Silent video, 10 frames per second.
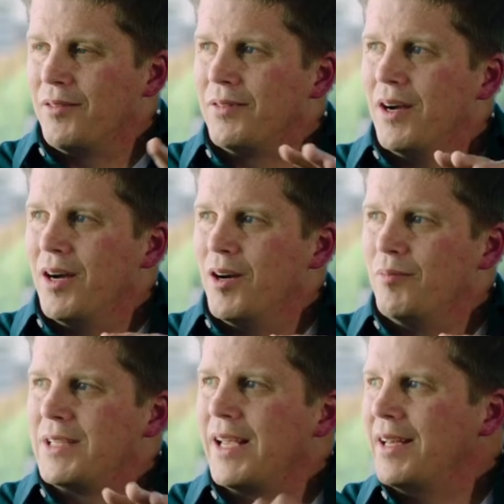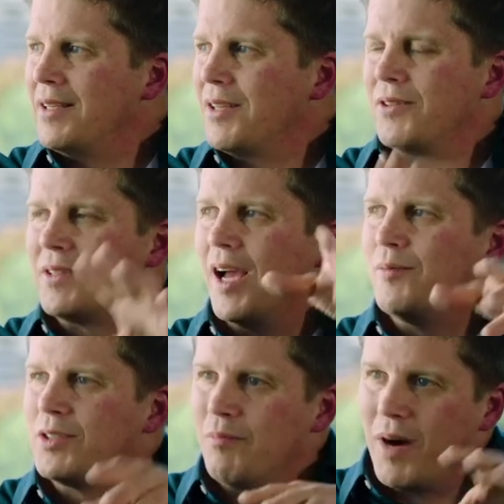of um, taking different
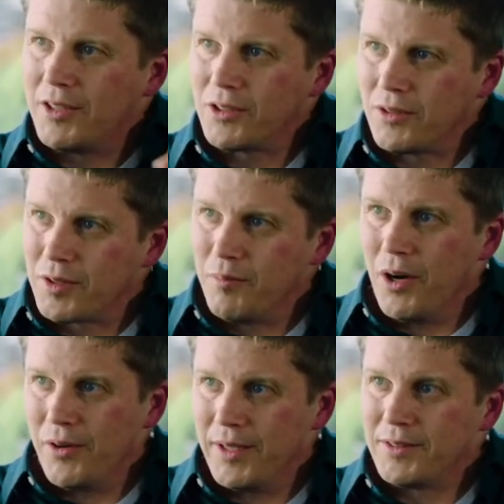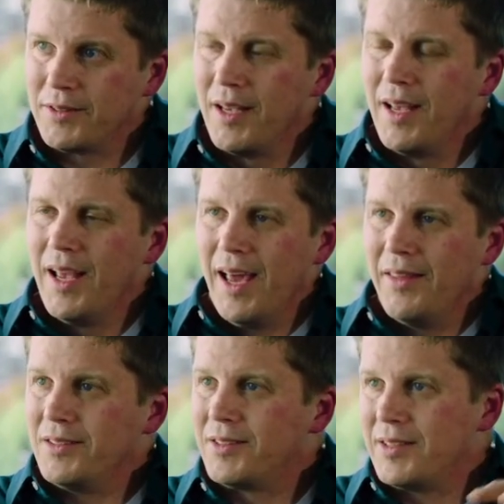types of modular components
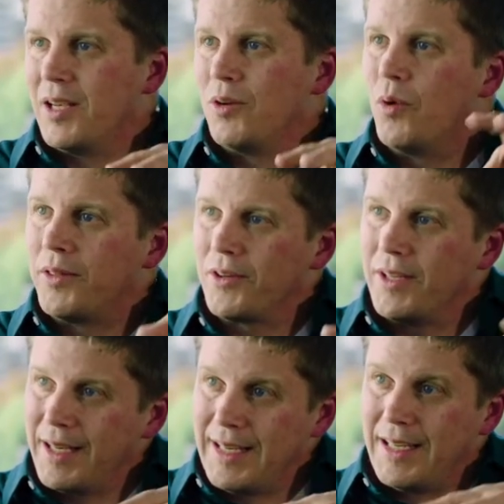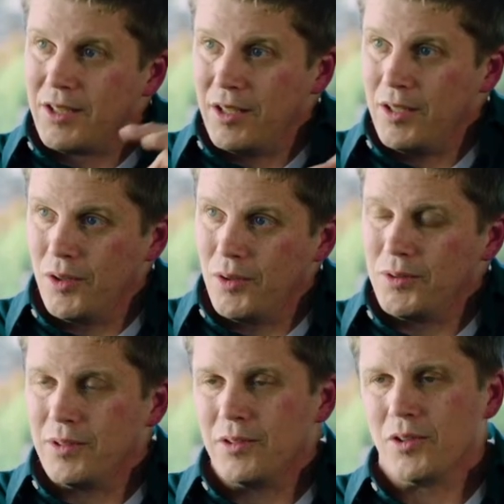and then seeing what they're going to need to
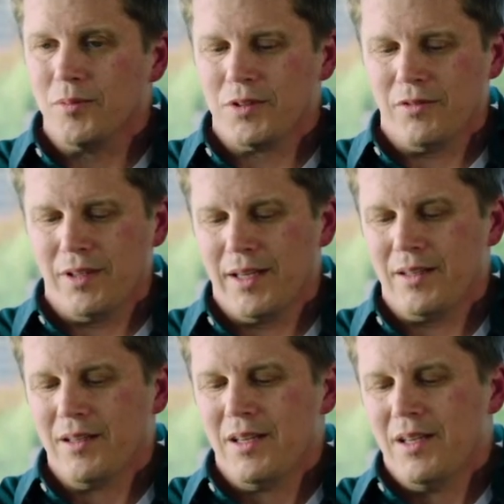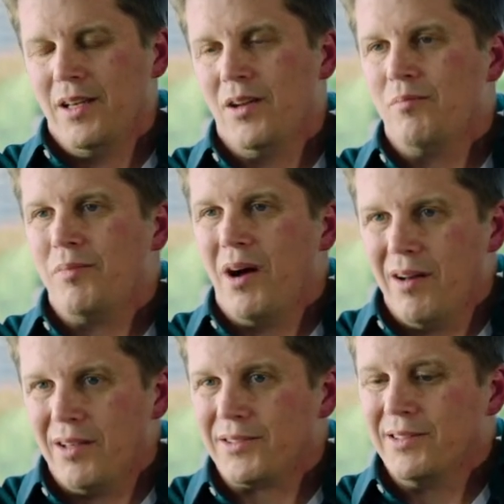use in terms of like, you know,
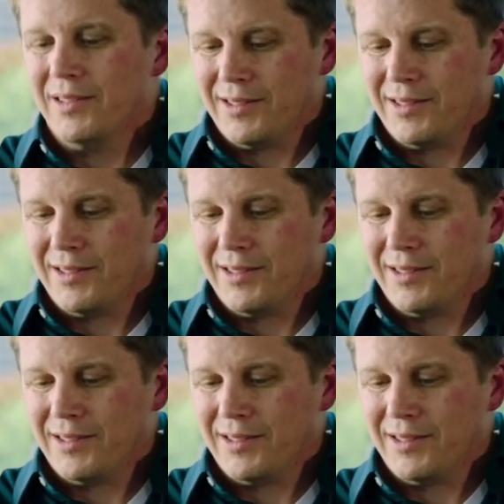balls and